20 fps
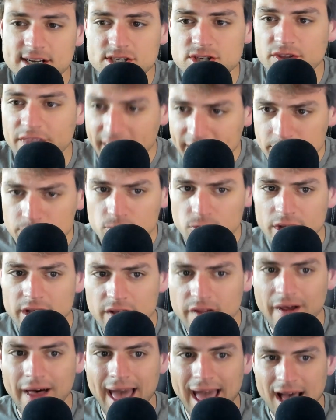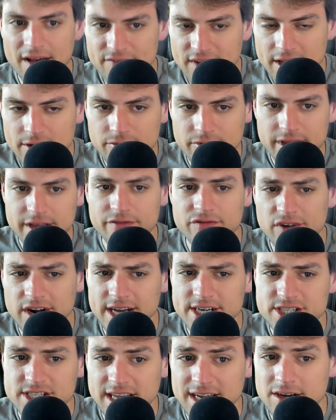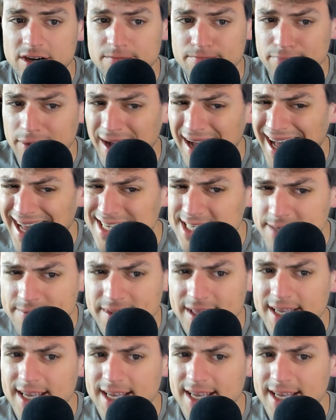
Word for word: So they will have a refresh that could possibly